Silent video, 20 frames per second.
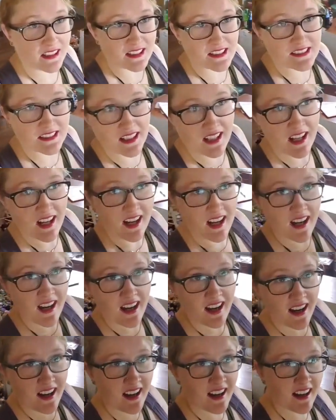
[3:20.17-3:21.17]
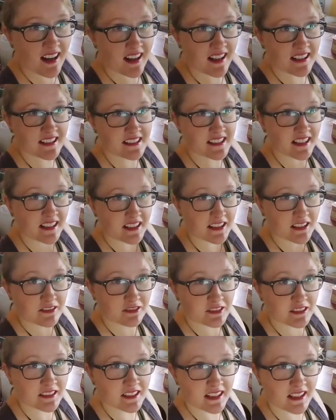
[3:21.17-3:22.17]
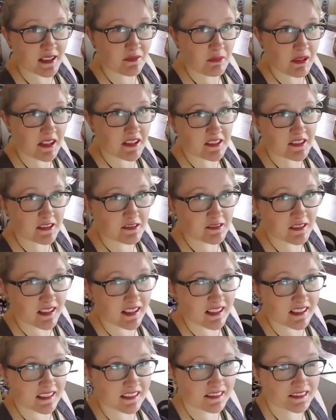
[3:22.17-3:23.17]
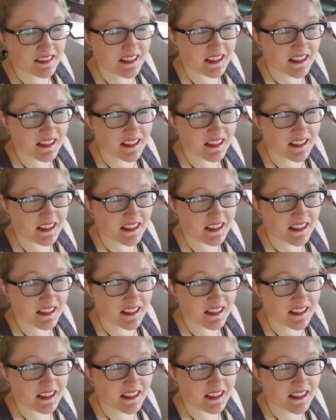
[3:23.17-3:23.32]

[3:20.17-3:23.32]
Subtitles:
Say, hi, thank you for letting me look around.